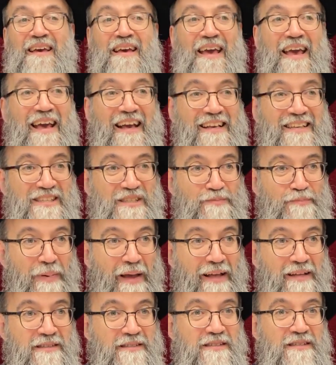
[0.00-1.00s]

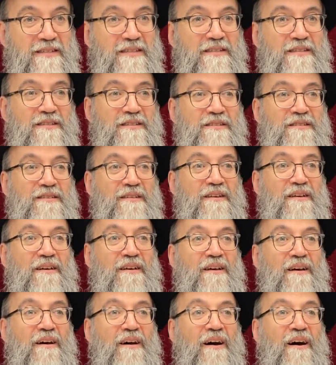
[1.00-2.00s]
expenses
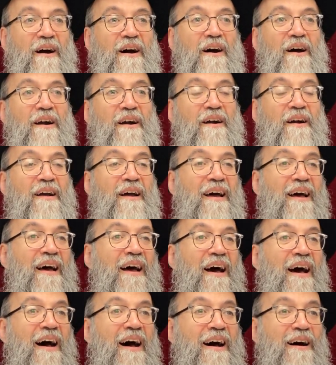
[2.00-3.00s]
are
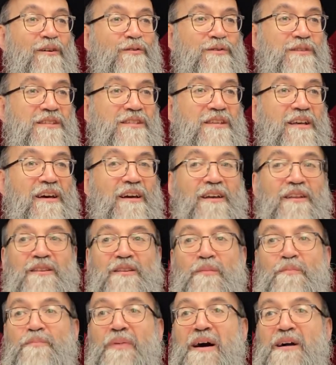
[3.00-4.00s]
outside
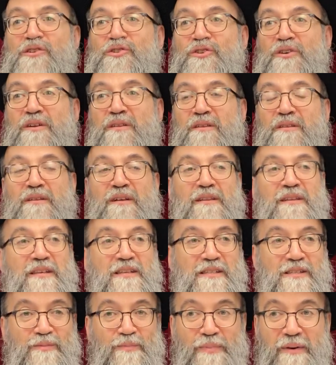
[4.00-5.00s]
the budget that
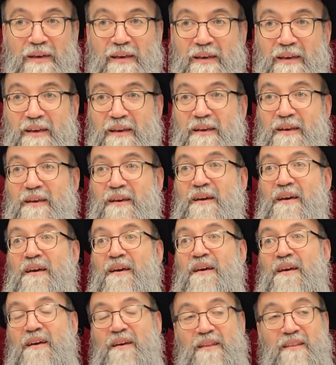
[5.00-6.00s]
is being
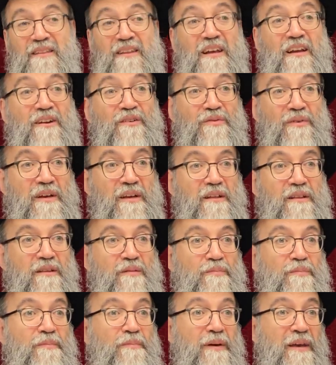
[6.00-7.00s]

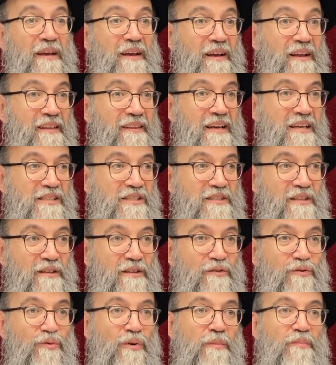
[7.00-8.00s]
decreed, being
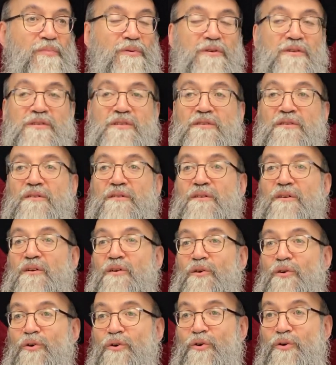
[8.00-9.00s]
destined to a person
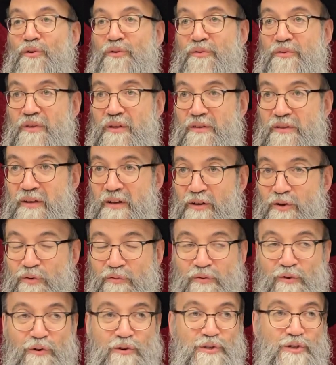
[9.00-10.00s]
on the day
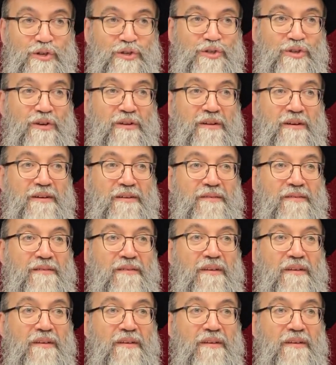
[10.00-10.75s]
of Rosh Hashanah.